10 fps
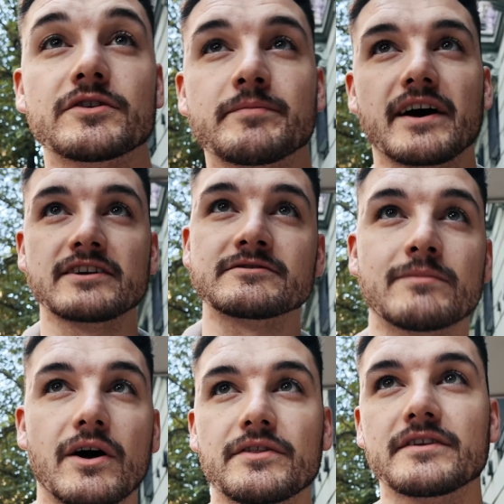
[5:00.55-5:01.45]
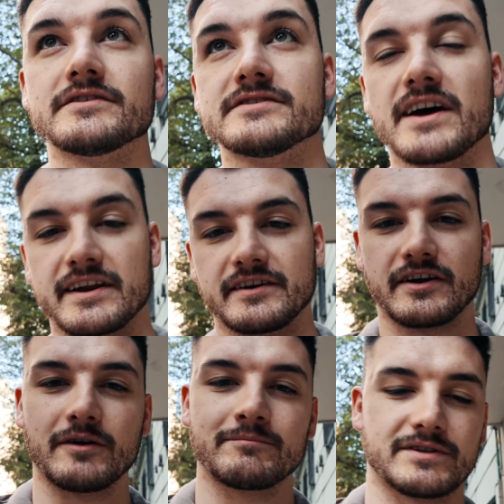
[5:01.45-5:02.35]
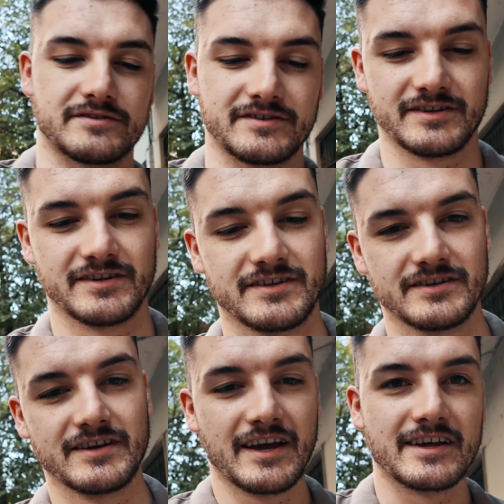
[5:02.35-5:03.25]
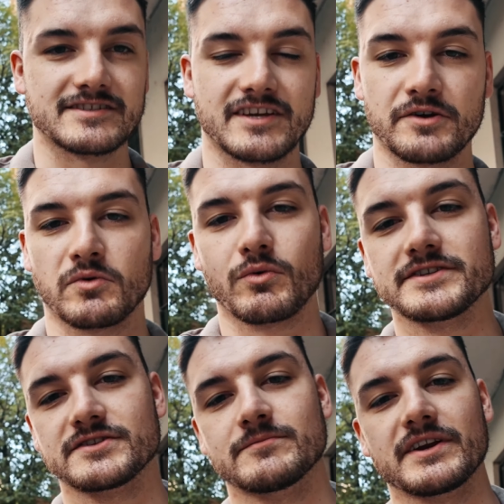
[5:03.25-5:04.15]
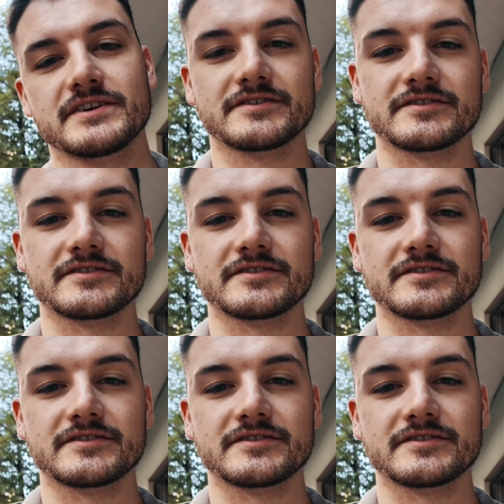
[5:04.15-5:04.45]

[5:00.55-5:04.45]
for the past month is adding up, and it's kind of a waste of money,